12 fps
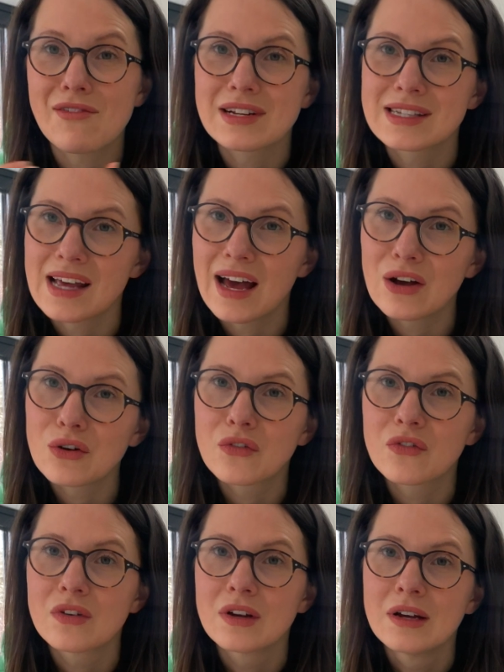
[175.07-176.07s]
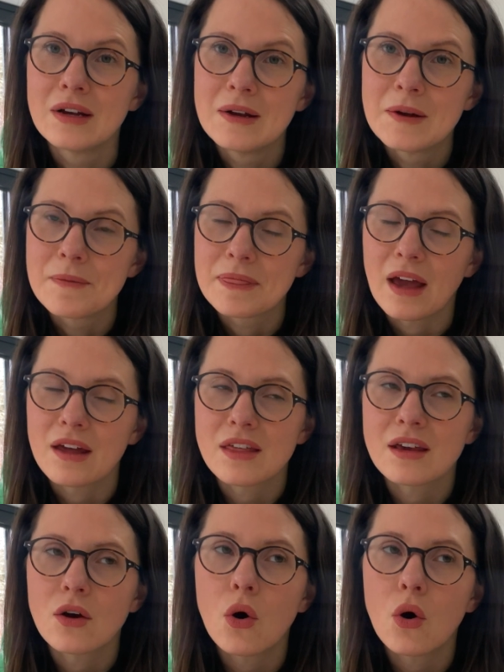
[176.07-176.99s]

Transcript: itself. I think